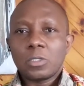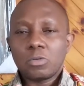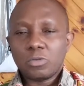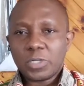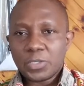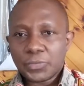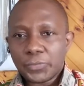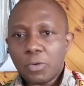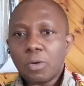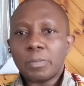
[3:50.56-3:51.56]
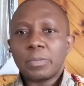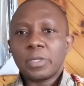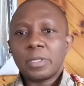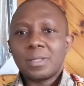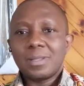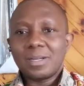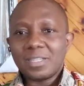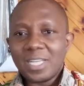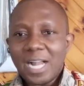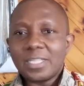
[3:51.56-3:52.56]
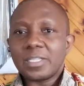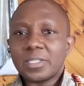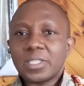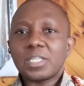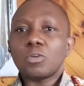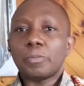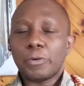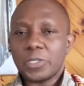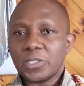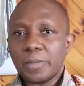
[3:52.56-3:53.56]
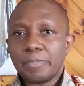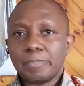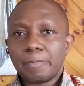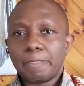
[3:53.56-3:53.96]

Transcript: to transform the realities that oppress them.